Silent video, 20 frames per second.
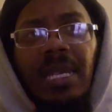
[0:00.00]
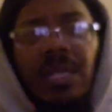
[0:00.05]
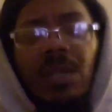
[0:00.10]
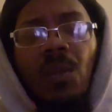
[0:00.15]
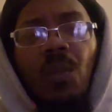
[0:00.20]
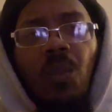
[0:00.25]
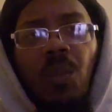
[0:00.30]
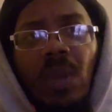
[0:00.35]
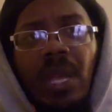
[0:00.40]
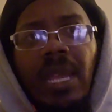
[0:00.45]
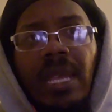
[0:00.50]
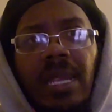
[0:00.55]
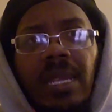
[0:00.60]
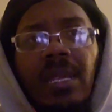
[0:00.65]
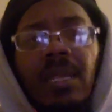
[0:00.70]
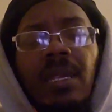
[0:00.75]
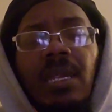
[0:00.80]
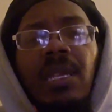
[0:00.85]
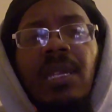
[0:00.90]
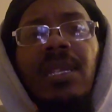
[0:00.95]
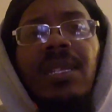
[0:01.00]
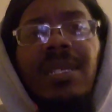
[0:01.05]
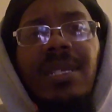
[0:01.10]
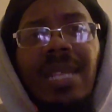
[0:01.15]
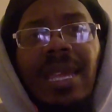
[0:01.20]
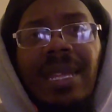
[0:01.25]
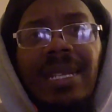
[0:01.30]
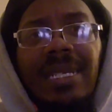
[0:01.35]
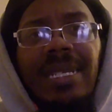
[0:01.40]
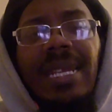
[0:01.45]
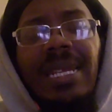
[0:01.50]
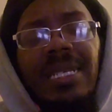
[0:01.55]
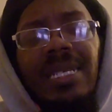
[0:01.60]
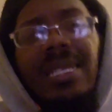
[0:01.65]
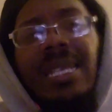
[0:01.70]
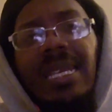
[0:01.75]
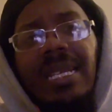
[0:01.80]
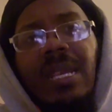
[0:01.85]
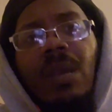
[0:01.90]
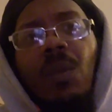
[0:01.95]
in a way that they
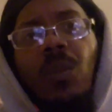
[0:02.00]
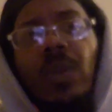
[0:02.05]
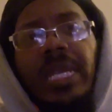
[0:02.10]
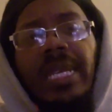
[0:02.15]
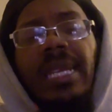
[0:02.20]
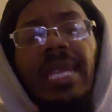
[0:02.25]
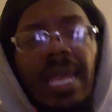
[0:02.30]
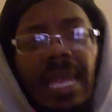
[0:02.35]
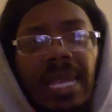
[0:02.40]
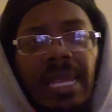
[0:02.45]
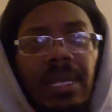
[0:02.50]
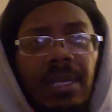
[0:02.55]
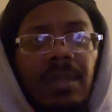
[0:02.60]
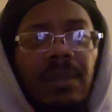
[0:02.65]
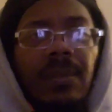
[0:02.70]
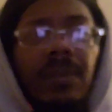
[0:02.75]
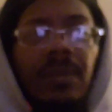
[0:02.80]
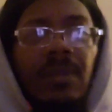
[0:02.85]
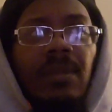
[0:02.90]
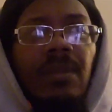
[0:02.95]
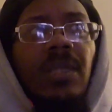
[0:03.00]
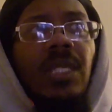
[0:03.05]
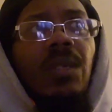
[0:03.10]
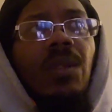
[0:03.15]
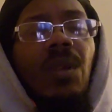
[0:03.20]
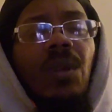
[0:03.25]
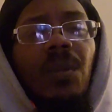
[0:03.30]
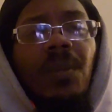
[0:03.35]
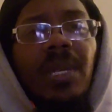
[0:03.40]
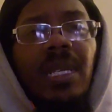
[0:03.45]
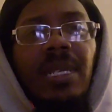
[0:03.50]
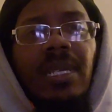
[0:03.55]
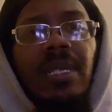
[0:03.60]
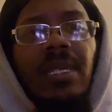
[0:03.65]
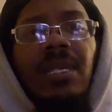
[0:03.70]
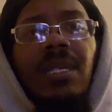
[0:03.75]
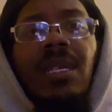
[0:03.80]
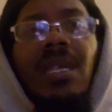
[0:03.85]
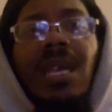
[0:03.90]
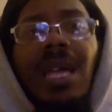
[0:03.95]
say that we can't. You know what I
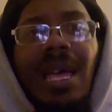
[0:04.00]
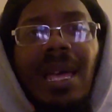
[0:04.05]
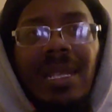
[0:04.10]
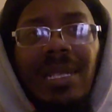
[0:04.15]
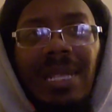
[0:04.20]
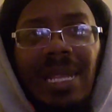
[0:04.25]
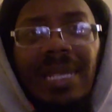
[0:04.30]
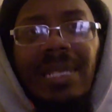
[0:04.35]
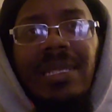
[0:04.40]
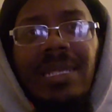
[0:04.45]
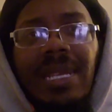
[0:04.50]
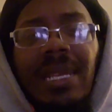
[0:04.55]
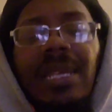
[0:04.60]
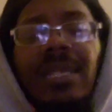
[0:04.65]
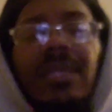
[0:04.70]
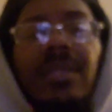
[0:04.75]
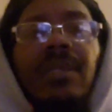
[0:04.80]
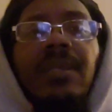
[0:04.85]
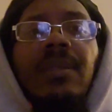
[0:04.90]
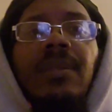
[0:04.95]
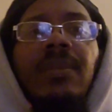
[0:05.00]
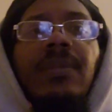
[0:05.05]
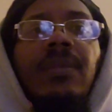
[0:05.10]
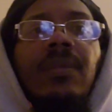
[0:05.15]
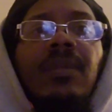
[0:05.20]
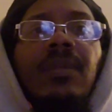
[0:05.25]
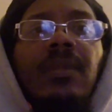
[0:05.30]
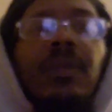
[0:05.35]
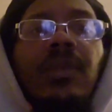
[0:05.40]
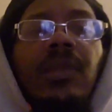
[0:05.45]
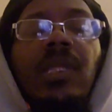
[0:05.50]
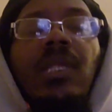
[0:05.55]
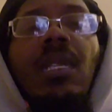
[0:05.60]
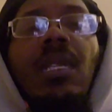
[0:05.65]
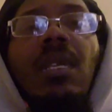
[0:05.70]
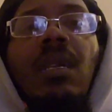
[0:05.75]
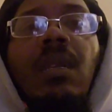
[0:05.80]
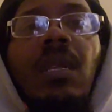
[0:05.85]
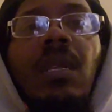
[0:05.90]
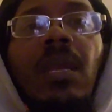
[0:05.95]
mean? I like that.
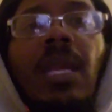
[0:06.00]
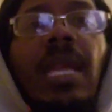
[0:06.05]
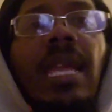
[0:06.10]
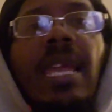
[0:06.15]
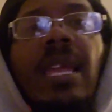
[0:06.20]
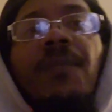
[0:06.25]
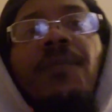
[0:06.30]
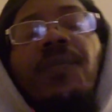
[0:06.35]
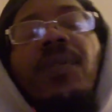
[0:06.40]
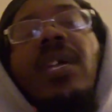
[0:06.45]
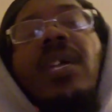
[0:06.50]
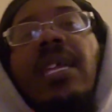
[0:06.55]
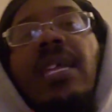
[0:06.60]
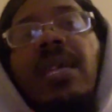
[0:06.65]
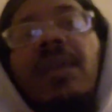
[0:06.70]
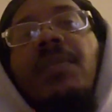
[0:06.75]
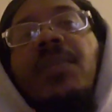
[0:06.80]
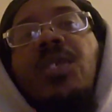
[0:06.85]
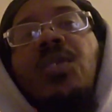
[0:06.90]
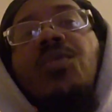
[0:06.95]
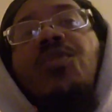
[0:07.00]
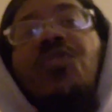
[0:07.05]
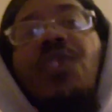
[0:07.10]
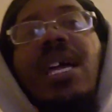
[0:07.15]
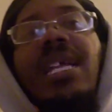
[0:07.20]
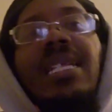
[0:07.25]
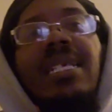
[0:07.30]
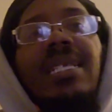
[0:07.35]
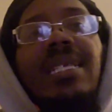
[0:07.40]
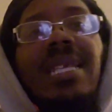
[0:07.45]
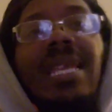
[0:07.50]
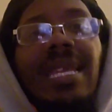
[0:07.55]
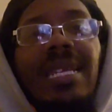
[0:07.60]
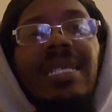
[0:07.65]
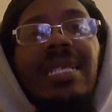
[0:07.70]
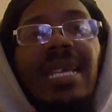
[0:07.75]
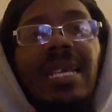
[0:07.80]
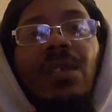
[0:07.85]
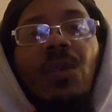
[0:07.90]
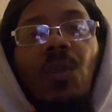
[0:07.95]
And for him to try to
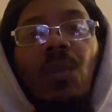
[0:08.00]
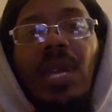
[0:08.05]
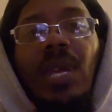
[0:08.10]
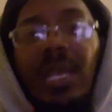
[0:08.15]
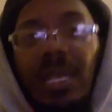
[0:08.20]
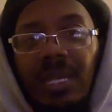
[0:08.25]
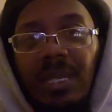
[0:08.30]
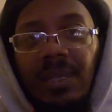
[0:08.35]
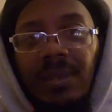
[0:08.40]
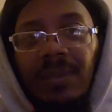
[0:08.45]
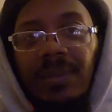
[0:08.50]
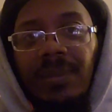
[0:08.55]
take that away,